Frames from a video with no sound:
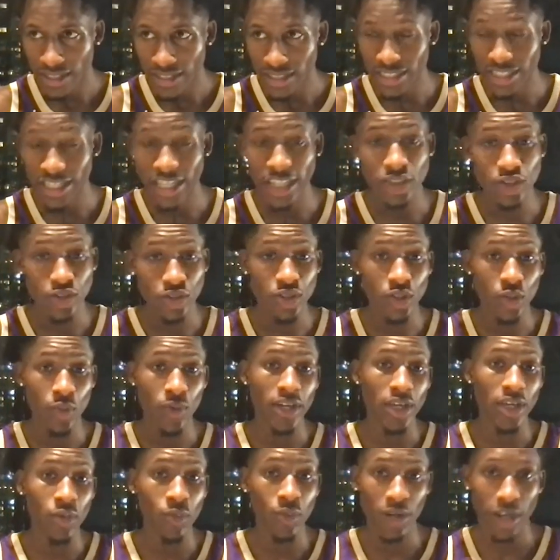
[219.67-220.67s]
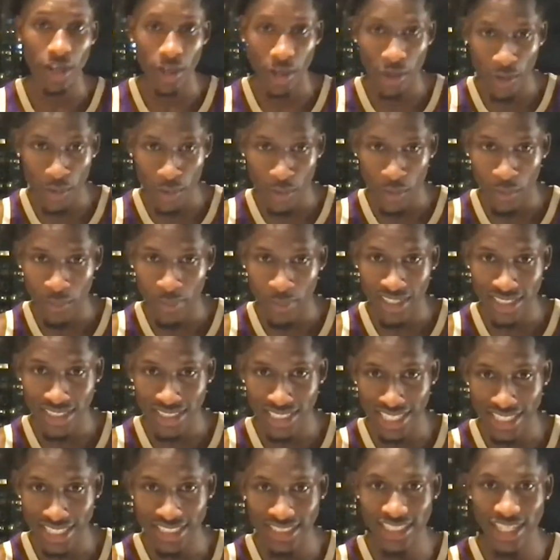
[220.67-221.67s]
to get you to where you want to go.
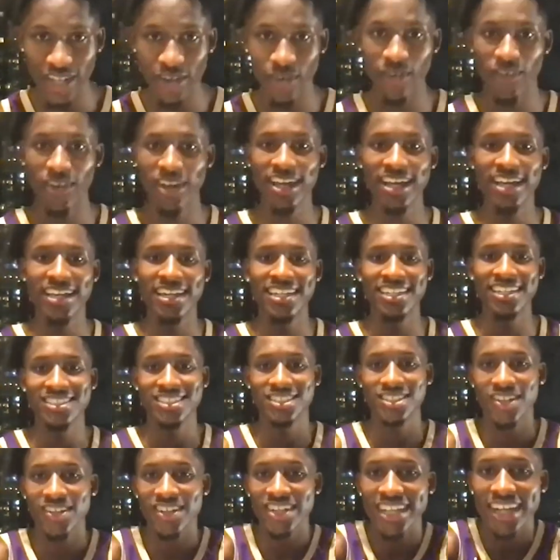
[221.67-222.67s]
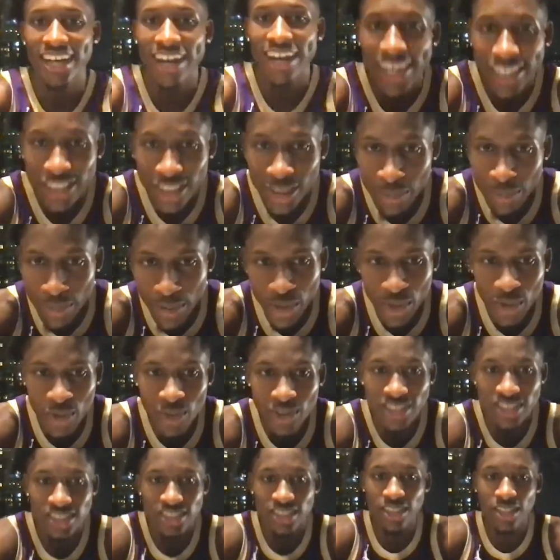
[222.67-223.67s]
Because check this out, this journey of
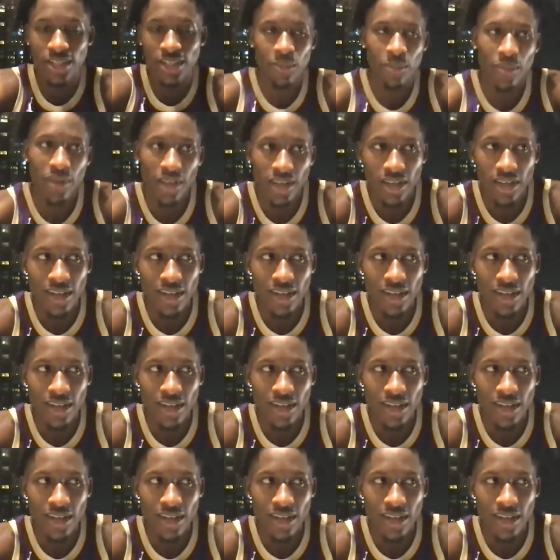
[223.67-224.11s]
entrepreneurship,